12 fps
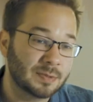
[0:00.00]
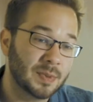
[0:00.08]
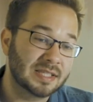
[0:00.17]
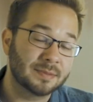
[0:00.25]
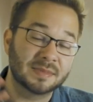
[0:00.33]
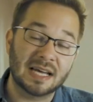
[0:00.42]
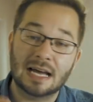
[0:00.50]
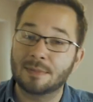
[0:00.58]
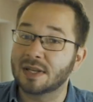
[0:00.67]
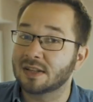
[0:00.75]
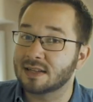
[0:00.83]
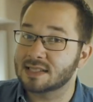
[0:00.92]
Spent some
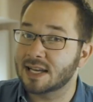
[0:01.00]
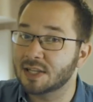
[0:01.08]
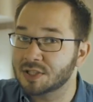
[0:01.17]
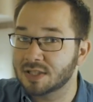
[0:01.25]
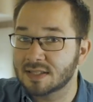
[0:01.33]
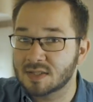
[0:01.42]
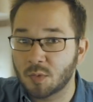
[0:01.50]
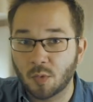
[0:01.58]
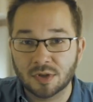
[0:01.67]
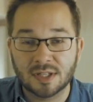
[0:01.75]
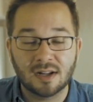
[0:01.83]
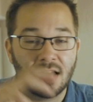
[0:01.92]
time in Los Angeles
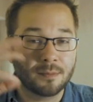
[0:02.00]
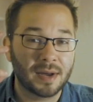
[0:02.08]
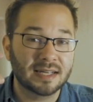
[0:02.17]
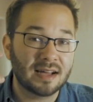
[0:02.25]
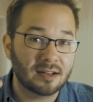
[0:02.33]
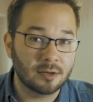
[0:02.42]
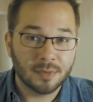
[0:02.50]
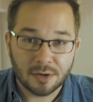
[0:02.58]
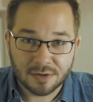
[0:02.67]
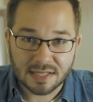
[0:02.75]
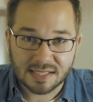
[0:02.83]
working on my documentary